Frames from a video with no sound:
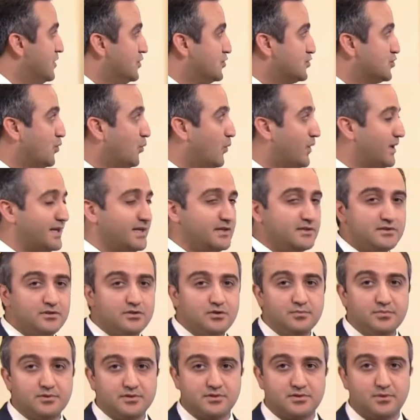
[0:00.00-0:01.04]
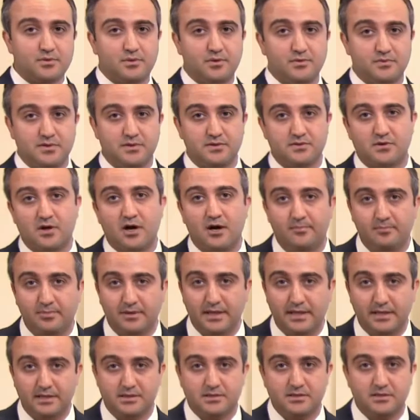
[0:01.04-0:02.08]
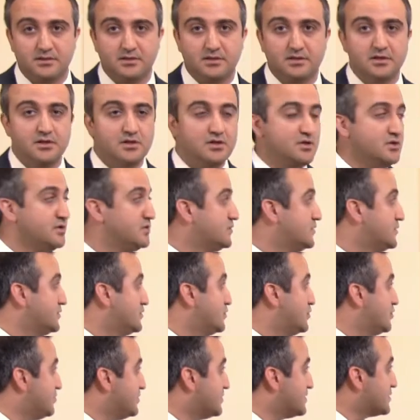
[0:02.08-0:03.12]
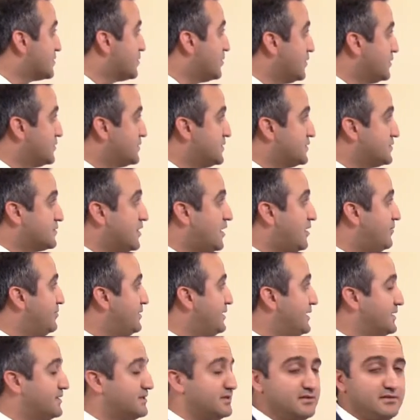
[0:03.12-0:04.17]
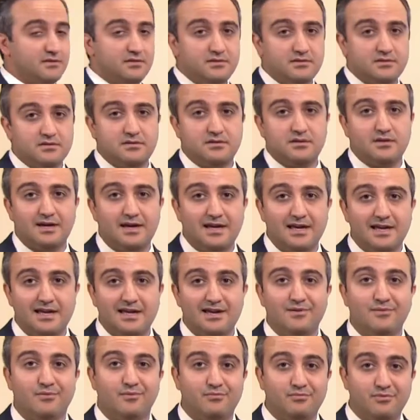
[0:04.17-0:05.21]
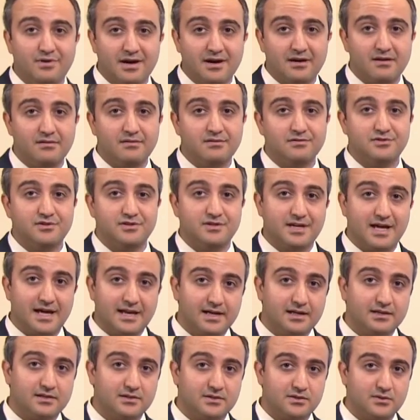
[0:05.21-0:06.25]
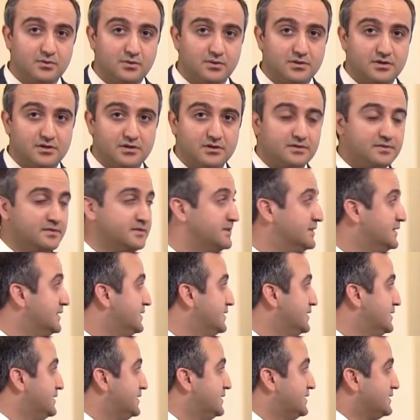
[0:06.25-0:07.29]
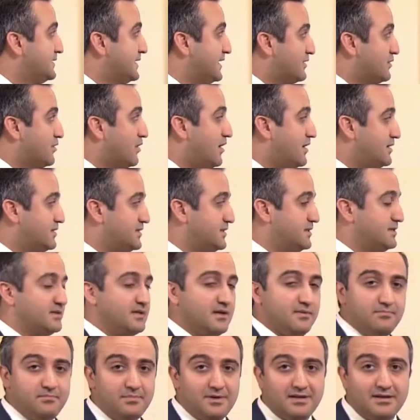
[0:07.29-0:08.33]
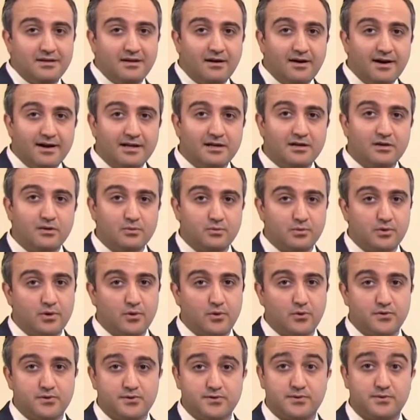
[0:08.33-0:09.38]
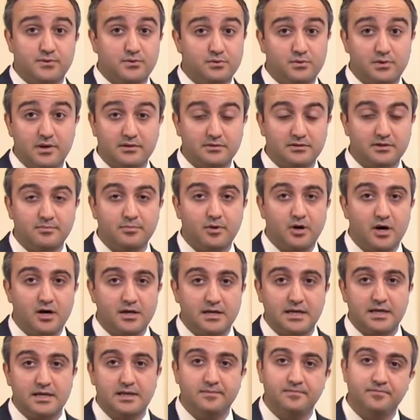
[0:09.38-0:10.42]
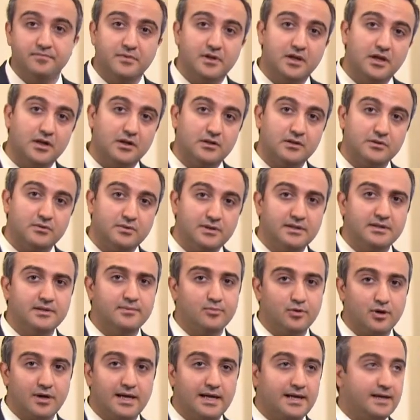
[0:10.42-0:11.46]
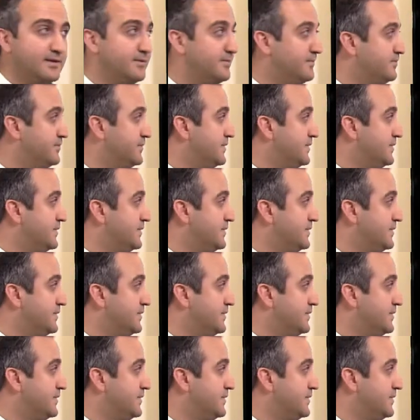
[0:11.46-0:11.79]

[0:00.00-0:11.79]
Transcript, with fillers: So what is tuberous sclerosis complex? So tuberous sclerosis complex is a rare genetic disorder that causes benign growths throughout the body, including the brain,